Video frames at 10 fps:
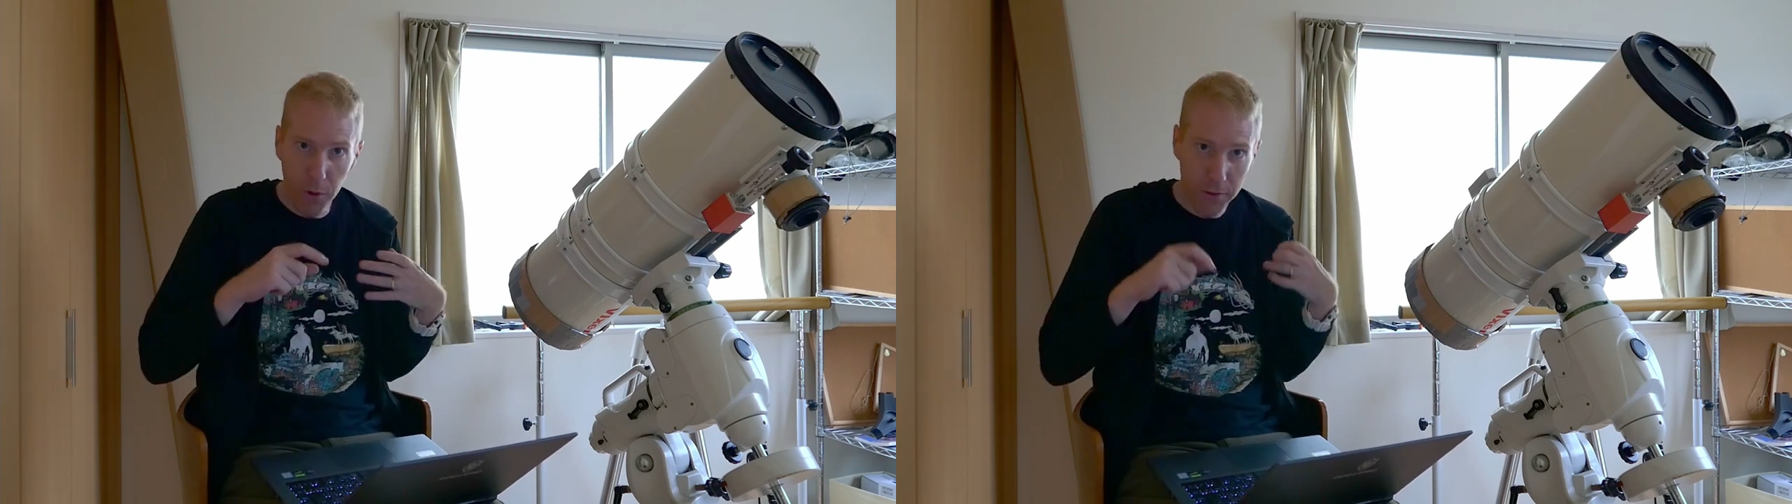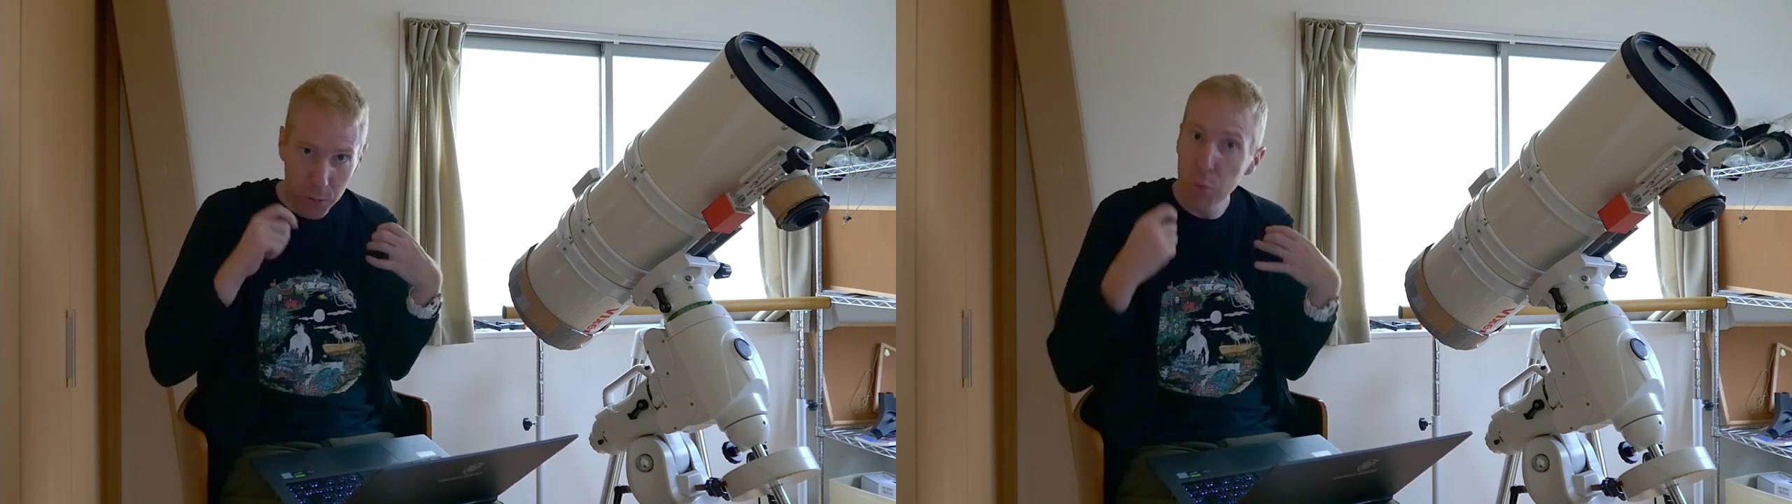
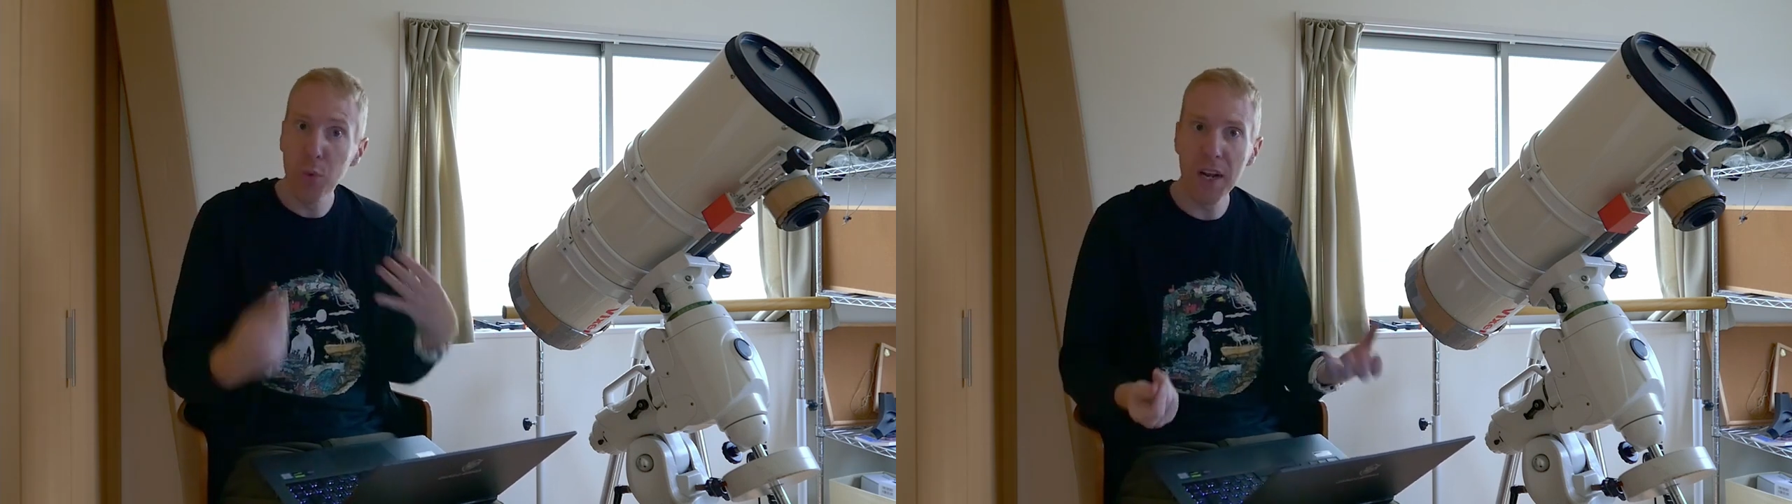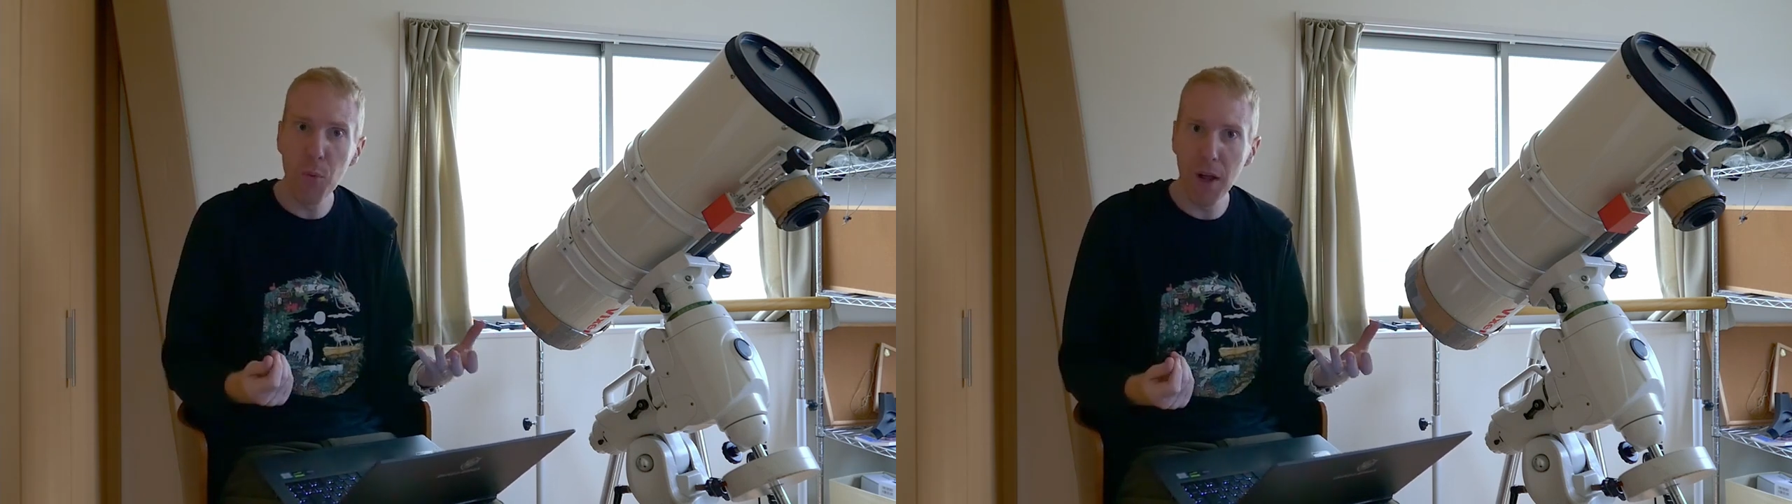works
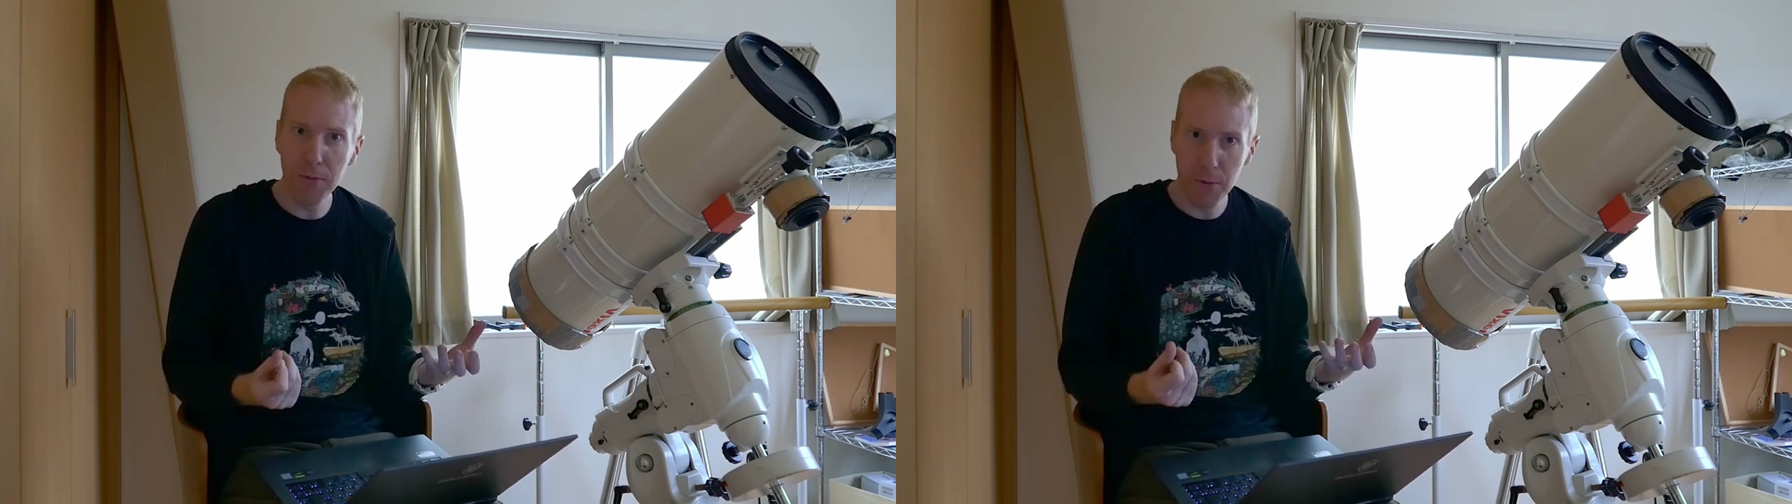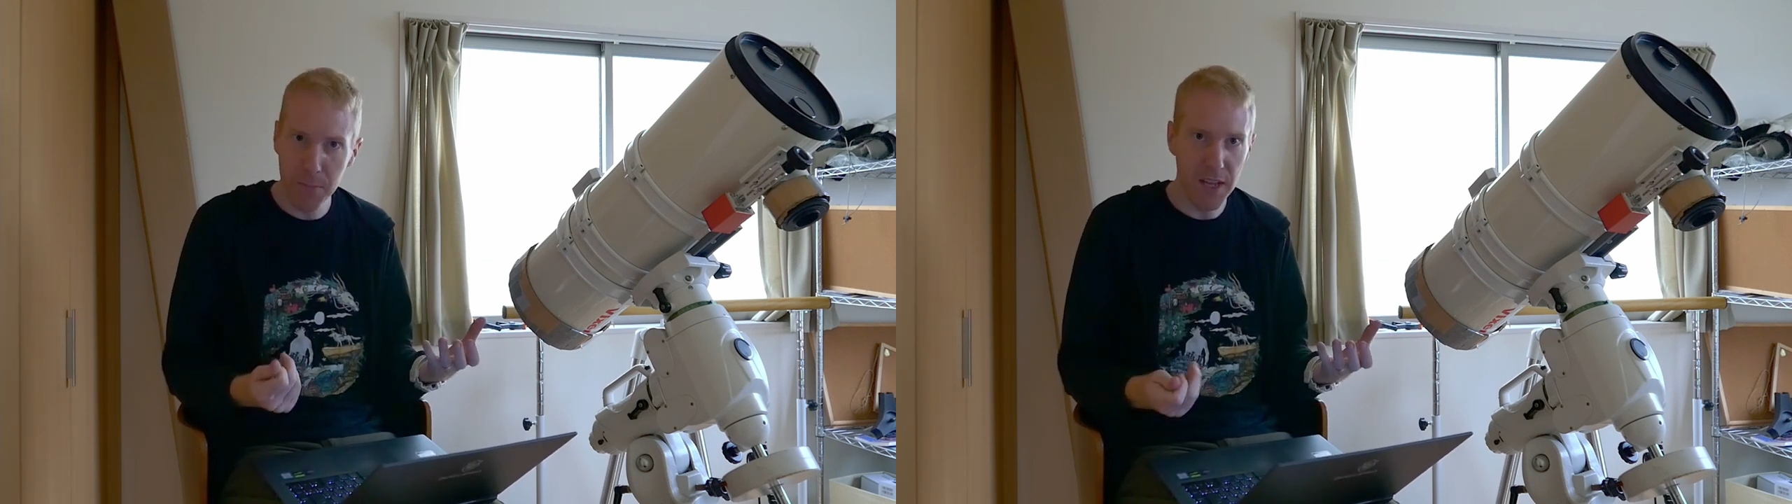really well
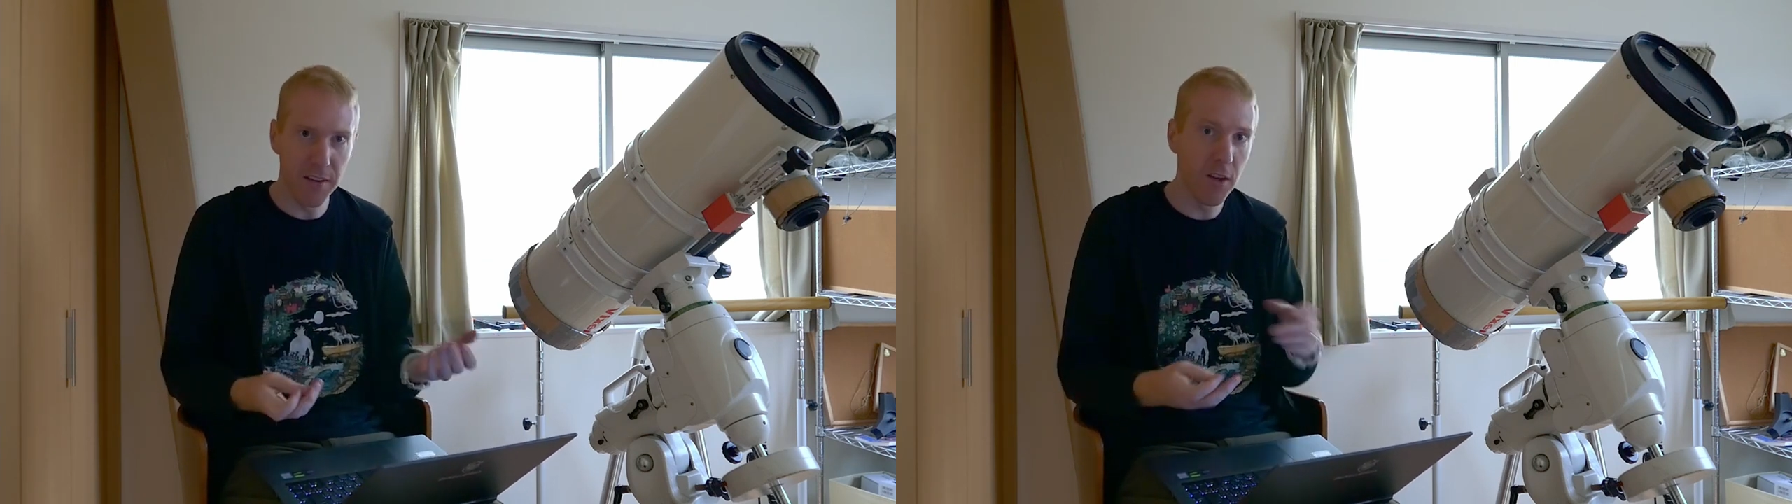for me.